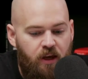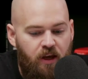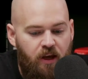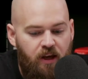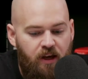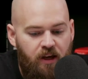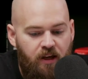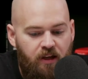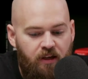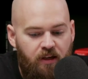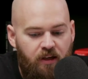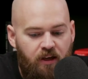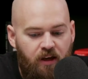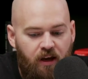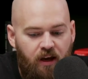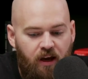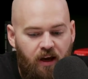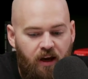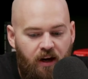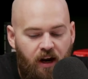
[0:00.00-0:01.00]
and
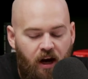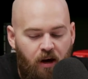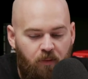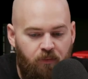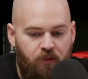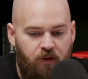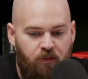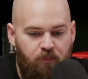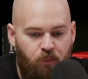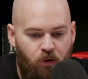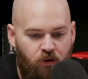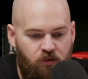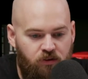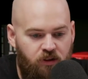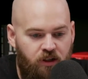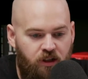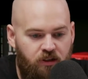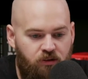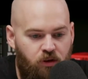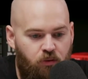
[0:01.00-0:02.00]
I'm the
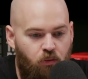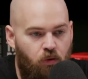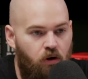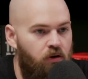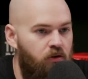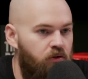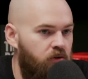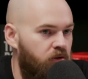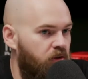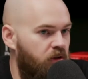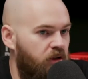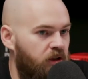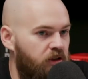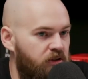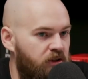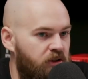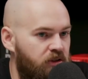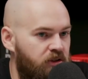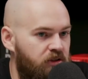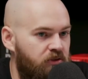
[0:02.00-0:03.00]
person that's like, well,
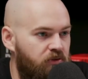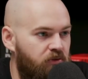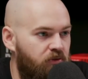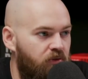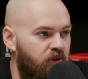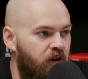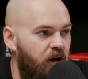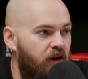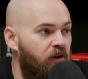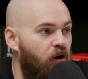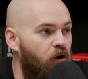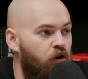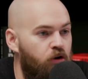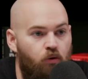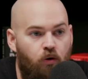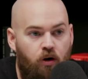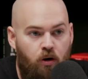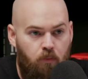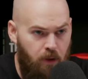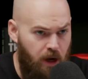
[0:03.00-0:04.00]
are you
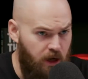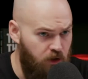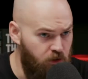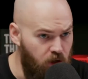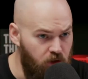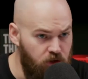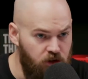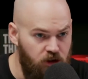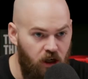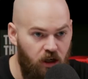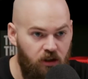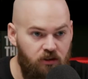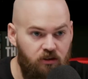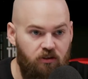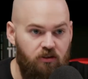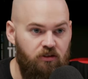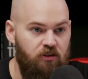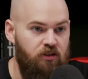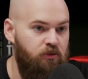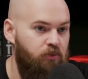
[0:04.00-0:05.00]
running background checks?
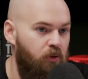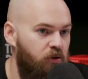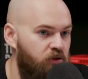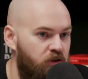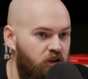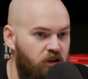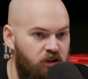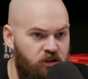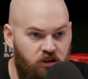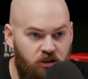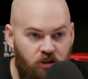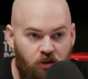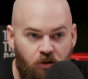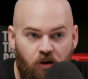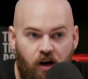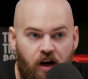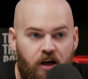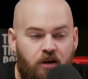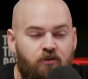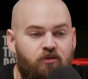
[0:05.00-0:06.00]
Is this person going to steal
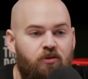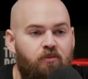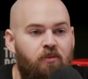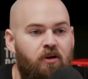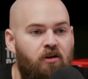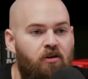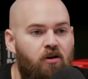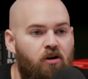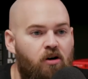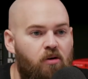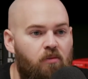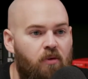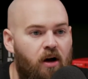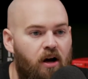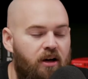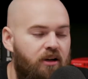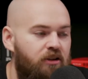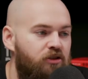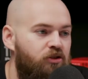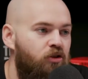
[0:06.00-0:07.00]
items from my home?
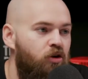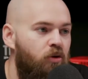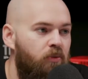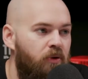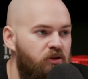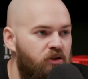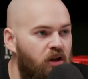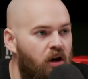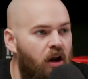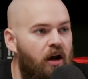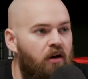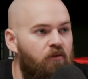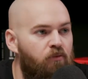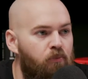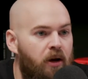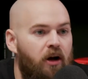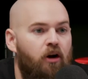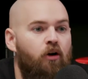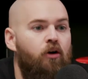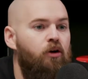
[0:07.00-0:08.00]
I assume there's a lot of
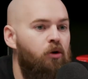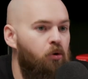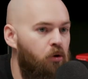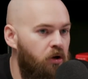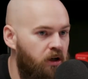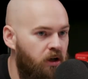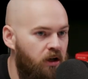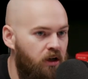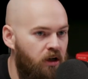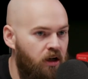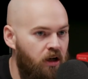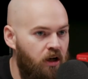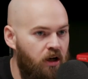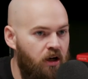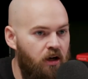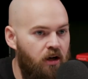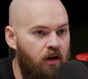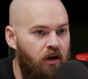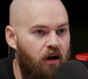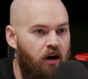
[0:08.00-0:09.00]
paranoia
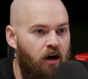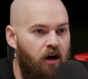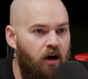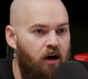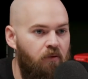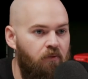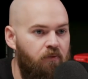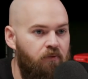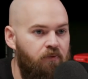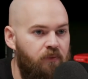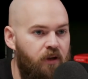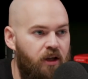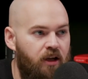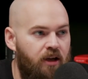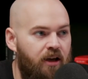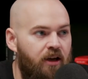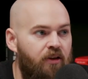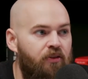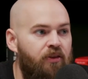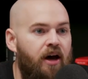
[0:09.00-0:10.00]

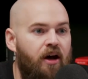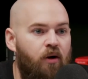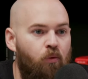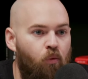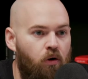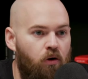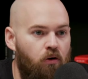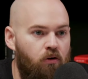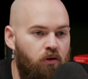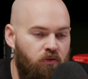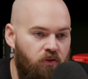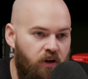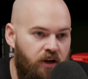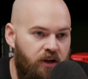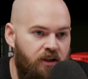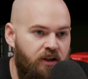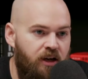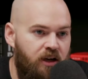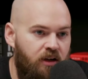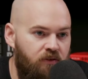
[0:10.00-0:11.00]
in that world of
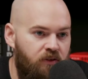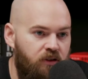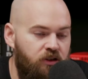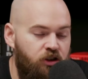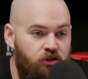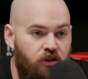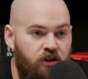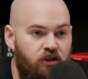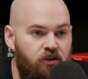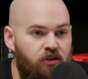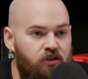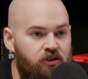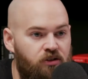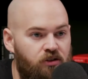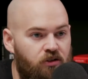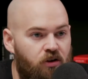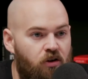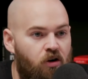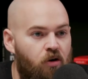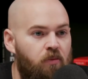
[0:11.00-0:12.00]
letting kind of a stranger into
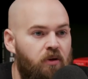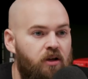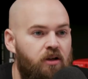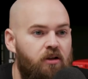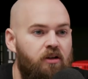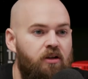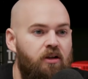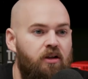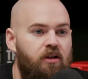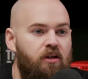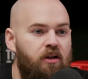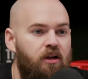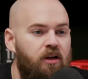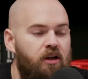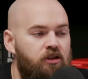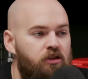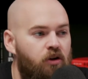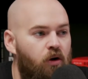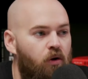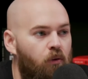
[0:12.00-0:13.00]
your home to clean.
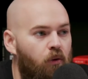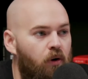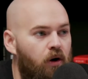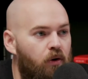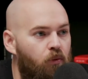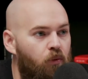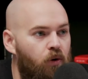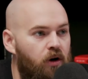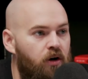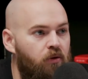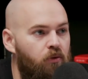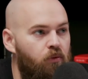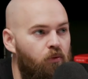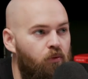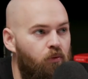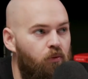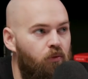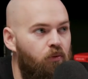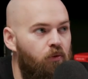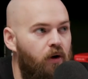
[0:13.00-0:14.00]
So
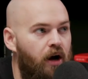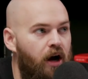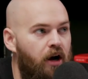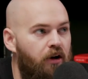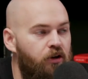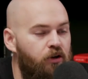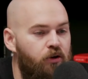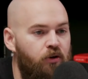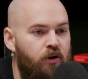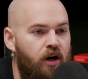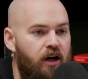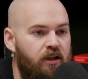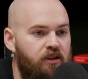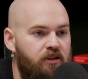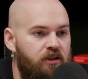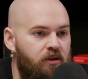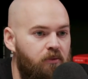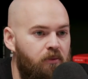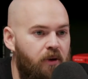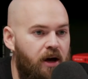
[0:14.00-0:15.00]
how do you guys
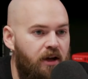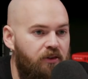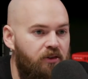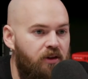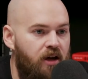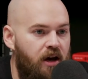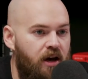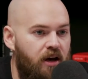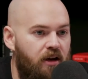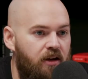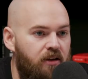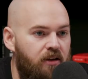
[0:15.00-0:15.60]
combat that?